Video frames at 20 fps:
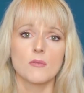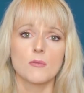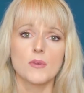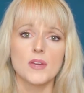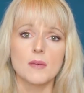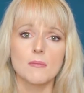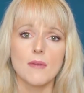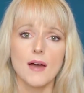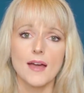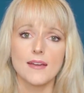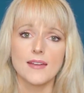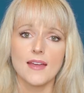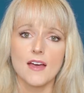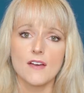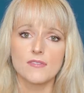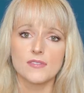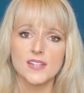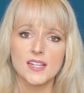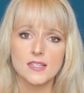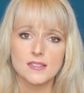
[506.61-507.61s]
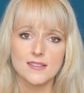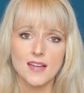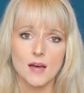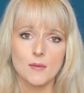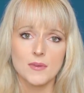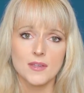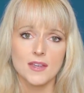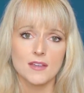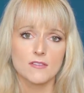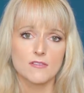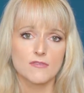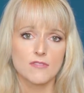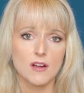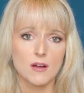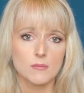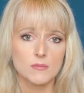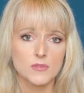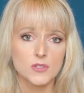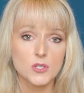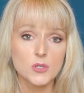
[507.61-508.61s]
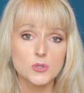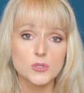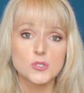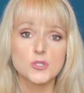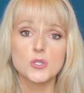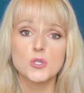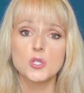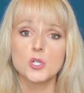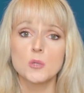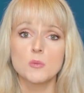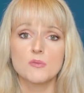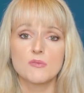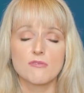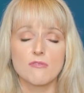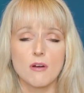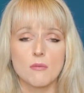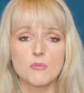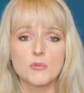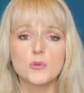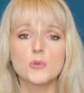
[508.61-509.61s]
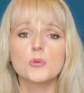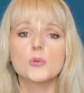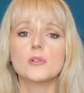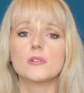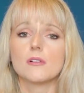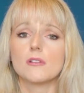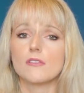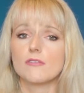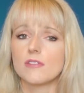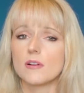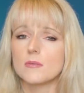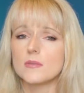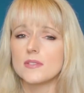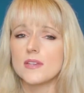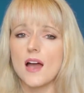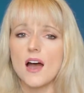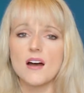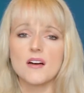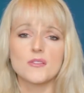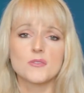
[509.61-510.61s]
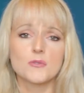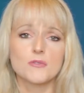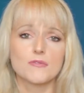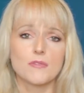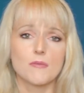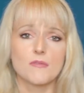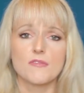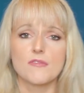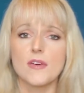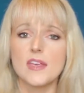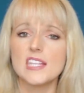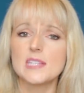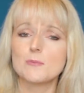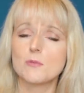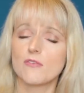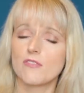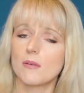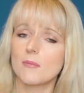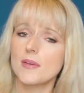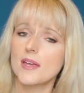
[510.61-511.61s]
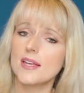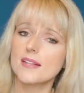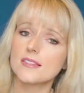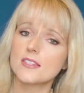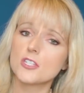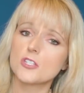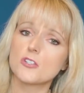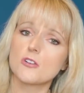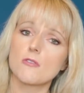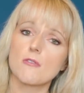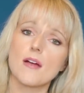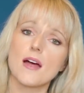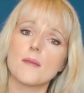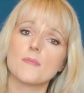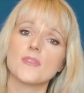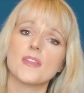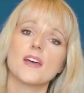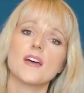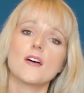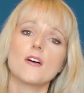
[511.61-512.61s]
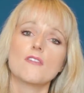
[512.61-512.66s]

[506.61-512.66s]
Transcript: We might have leads coming in from YouTube, from Google, from Yahoo, from Facebook, from Instagram,